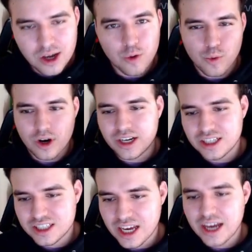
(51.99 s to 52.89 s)
we're going to
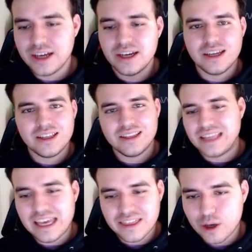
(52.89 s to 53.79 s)
say
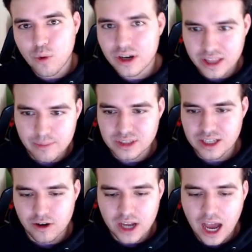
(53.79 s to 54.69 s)
they think one of them is
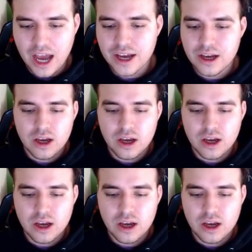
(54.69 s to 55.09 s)
their guy.